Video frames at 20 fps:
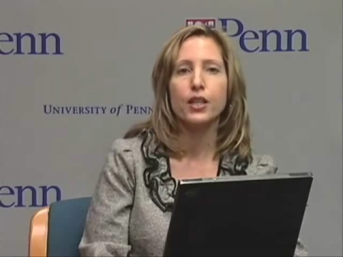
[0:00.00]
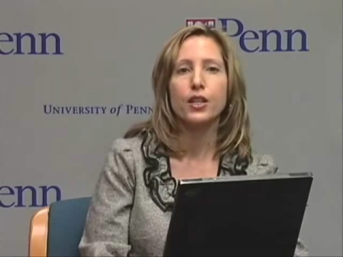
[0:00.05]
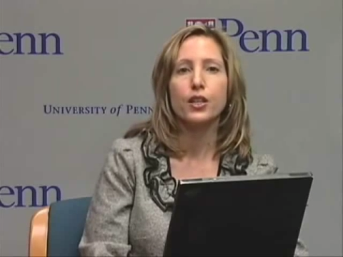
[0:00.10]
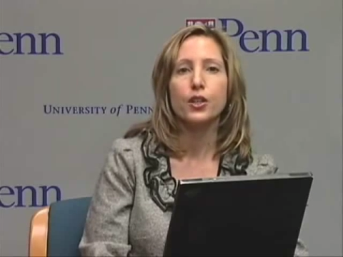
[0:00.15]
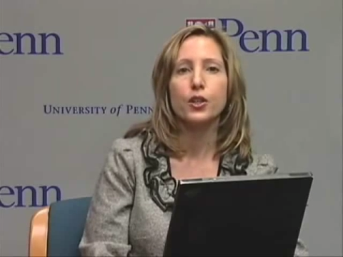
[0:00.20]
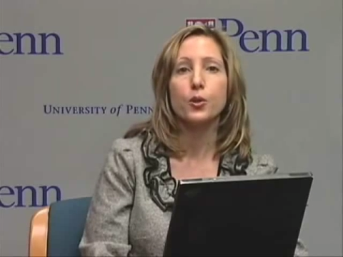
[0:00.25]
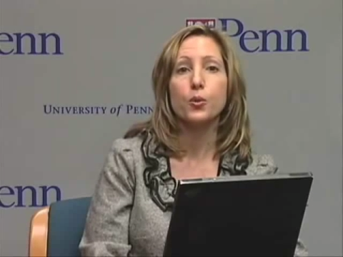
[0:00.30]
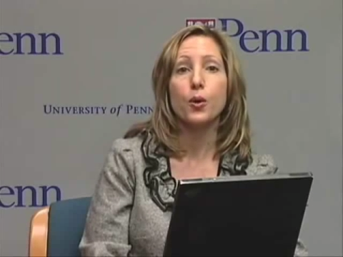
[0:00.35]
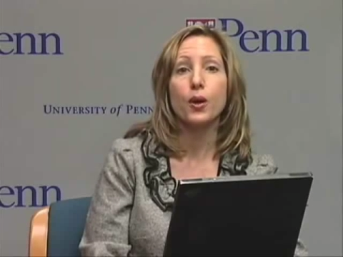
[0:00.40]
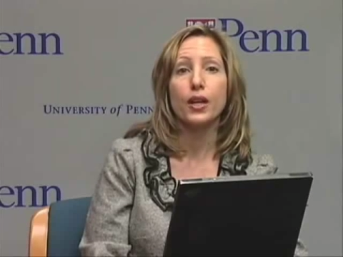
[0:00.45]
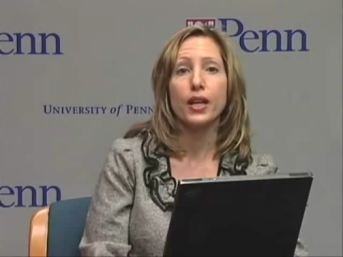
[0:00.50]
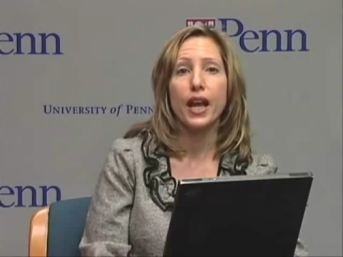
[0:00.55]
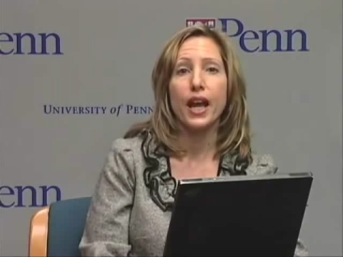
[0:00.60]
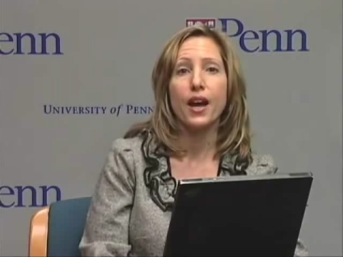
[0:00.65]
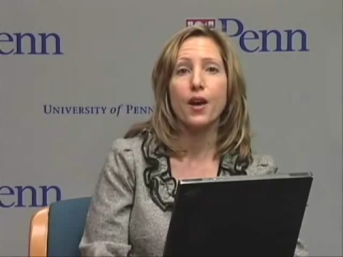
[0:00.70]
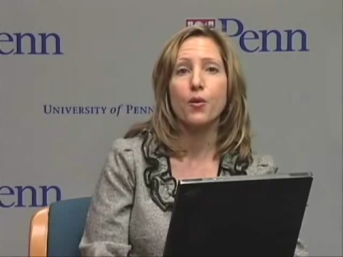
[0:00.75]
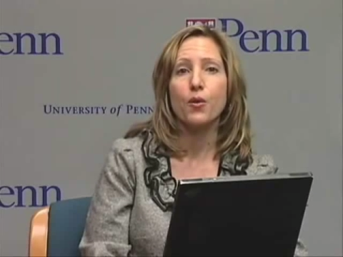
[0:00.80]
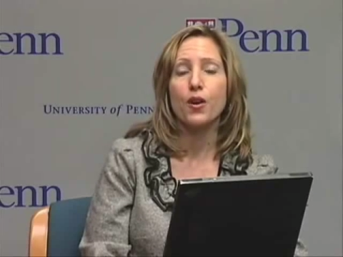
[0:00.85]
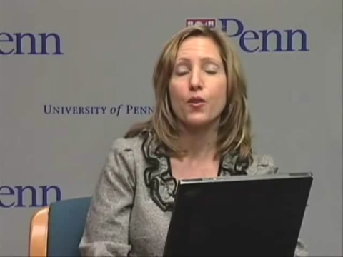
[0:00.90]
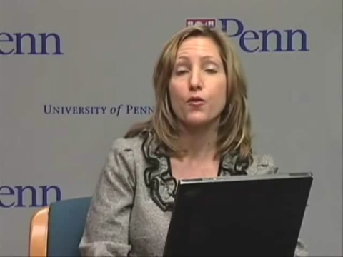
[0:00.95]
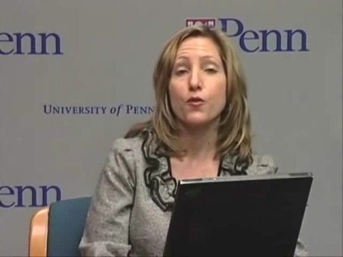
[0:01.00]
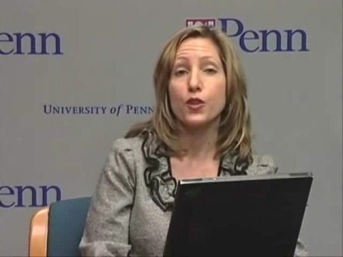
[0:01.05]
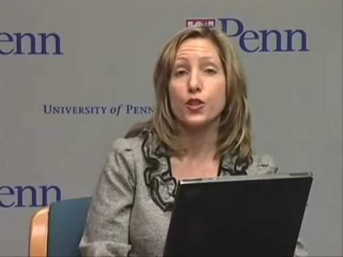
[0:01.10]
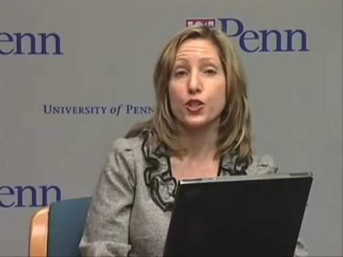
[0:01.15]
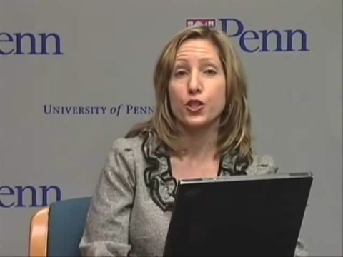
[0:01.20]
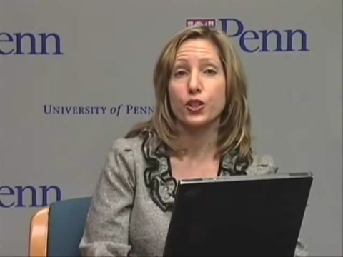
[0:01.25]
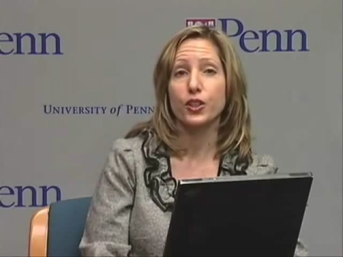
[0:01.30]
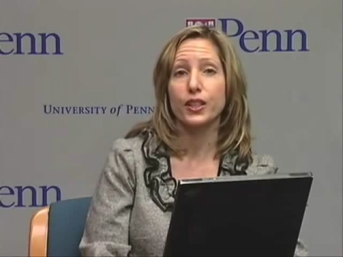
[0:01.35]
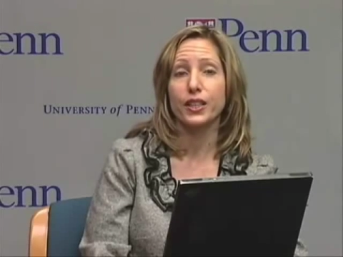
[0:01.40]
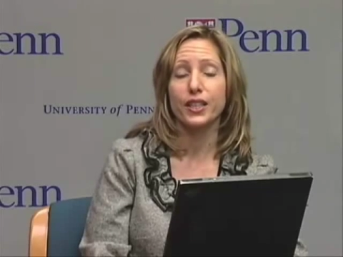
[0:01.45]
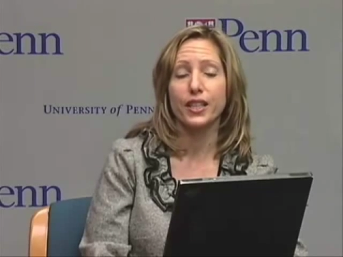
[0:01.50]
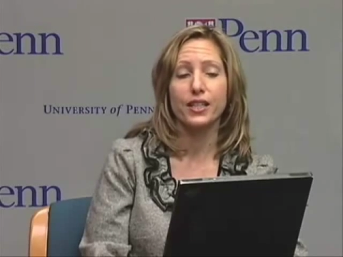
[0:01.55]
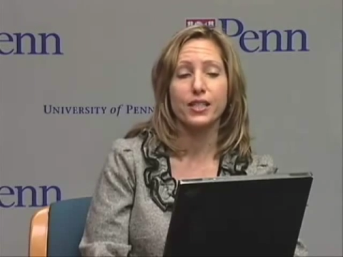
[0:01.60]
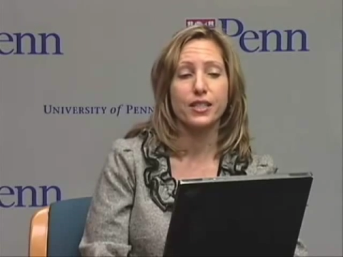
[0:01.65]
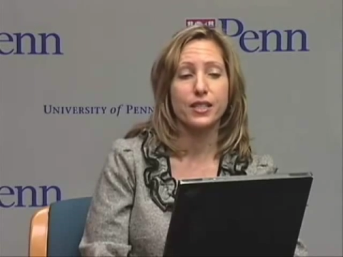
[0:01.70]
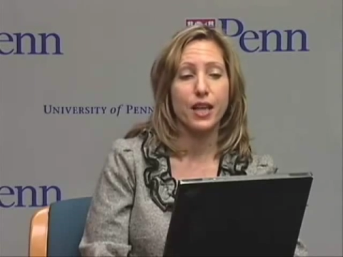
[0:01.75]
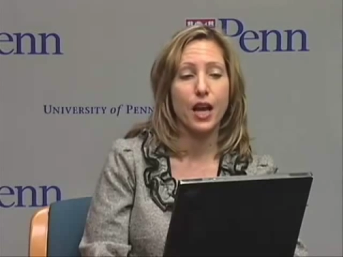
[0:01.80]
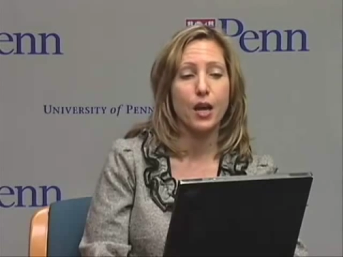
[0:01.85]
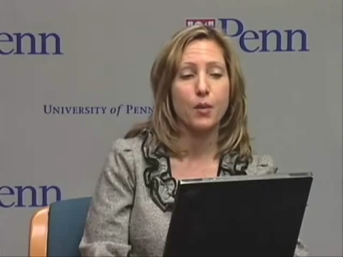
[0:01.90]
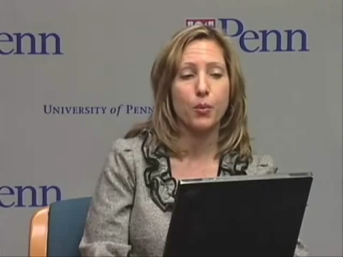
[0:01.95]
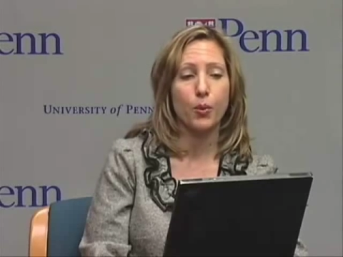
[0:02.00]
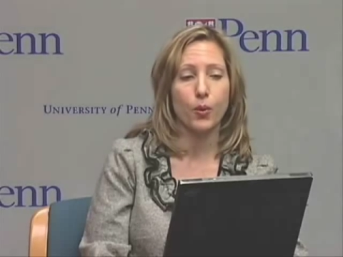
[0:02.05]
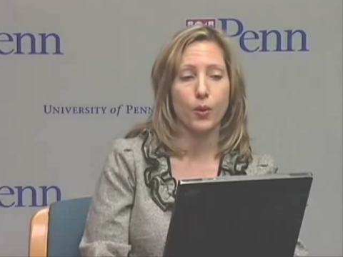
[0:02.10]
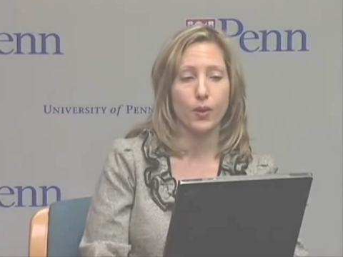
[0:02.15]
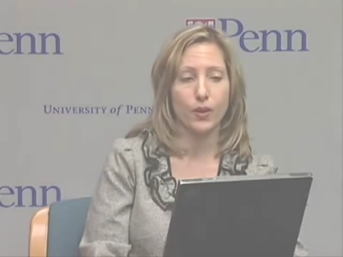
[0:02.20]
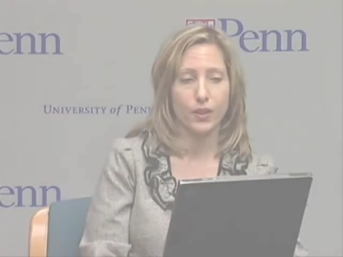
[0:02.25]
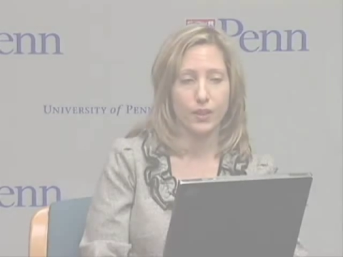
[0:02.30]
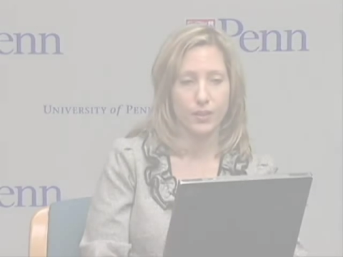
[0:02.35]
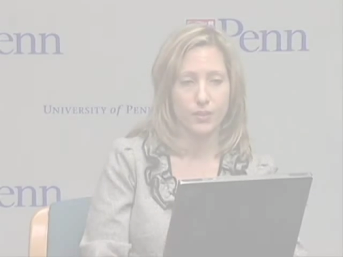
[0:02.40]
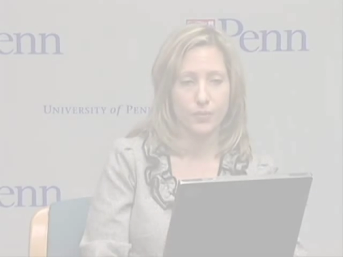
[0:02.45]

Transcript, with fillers: You are now officially a cyborg.